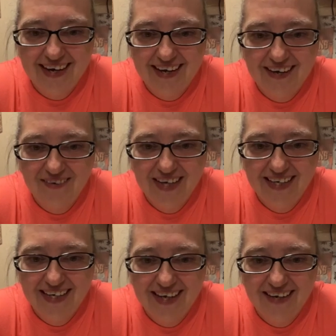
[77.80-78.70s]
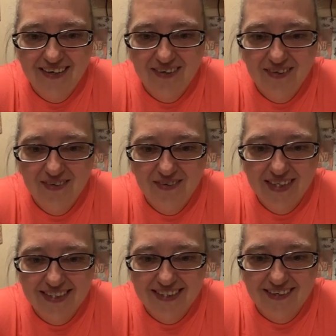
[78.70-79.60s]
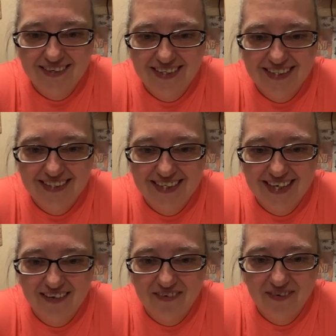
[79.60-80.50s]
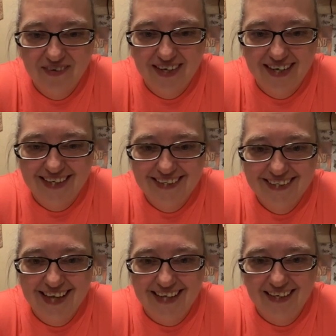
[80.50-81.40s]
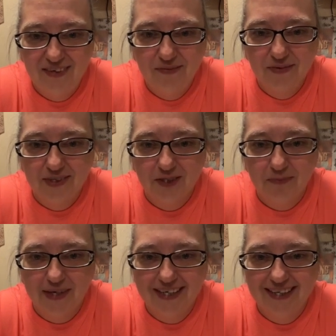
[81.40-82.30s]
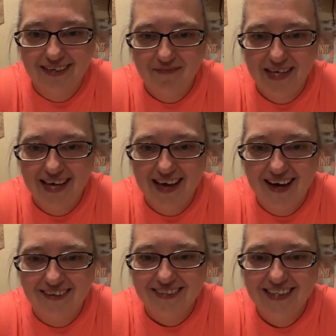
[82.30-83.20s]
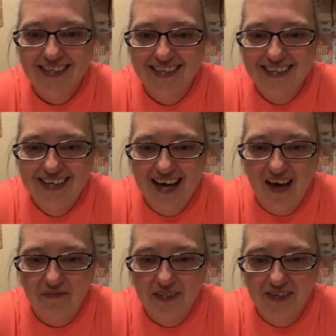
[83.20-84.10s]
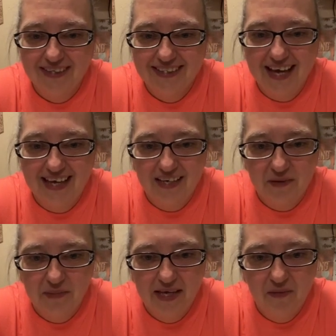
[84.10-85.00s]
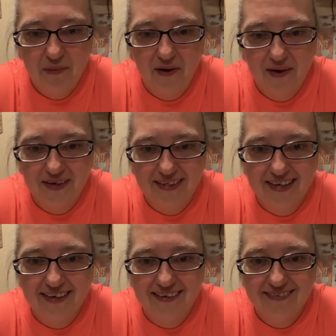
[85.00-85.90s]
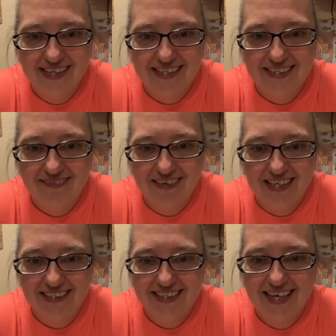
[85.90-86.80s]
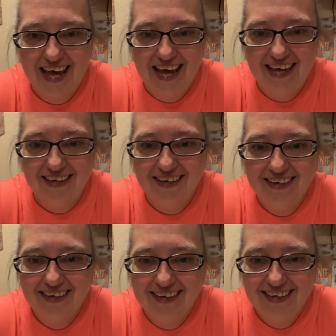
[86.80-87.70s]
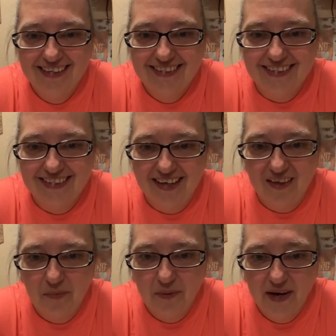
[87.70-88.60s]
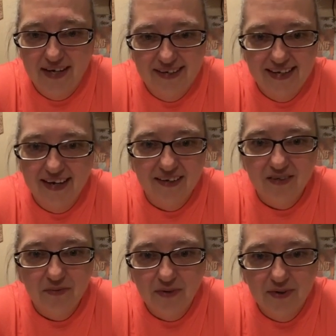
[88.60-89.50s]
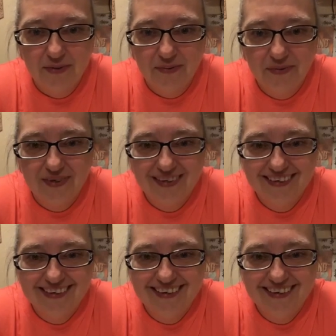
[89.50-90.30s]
Hello, hello. It's so good to see everyone. Thank you for sprinkling me out. I'm so excited to be a part of this event today to celebrate Carol Ruth.